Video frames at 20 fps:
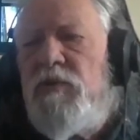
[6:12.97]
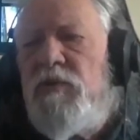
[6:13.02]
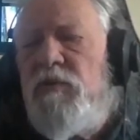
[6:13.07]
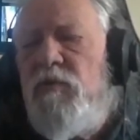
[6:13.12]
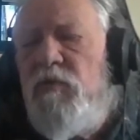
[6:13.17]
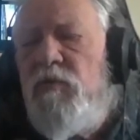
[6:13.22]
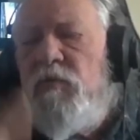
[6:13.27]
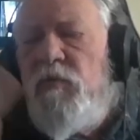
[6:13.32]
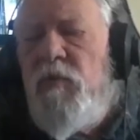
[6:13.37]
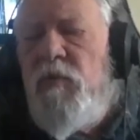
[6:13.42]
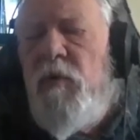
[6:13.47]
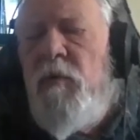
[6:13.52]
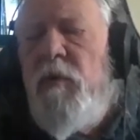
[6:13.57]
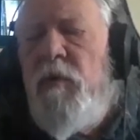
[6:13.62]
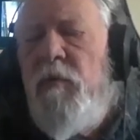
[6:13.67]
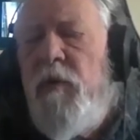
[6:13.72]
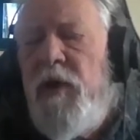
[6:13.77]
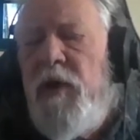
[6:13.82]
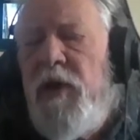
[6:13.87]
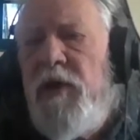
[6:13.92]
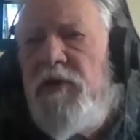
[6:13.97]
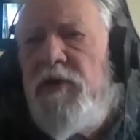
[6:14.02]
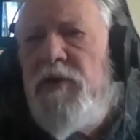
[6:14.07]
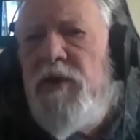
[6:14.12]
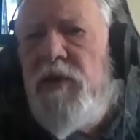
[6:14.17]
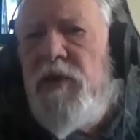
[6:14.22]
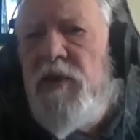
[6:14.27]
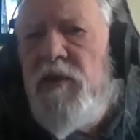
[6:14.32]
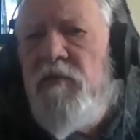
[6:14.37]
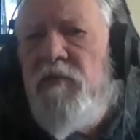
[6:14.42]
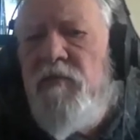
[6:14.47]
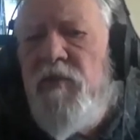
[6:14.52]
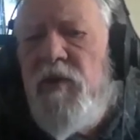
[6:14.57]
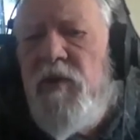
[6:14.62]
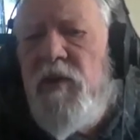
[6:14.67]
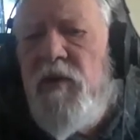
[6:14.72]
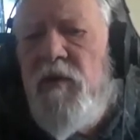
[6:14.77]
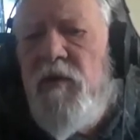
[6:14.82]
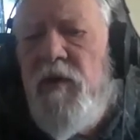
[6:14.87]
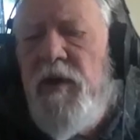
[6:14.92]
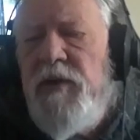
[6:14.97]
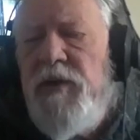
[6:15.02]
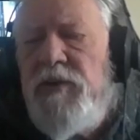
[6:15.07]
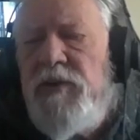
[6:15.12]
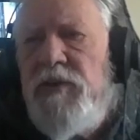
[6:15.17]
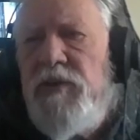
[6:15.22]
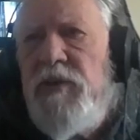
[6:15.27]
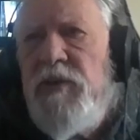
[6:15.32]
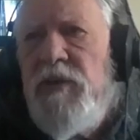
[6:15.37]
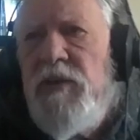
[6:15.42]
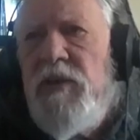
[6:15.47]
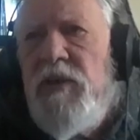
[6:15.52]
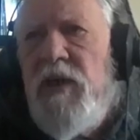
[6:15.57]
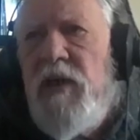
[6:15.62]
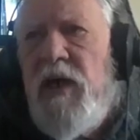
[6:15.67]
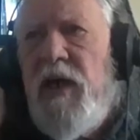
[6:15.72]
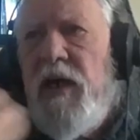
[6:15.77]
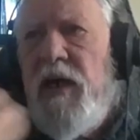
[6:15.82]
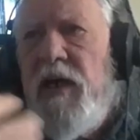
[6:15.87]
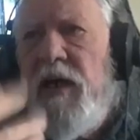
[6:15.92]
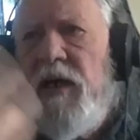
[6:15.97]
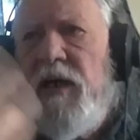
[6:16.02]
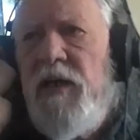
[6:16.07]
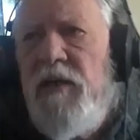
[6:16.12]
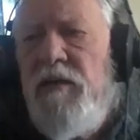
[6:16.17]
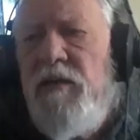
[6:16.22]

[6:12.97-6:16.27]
we went into the configuration, I had,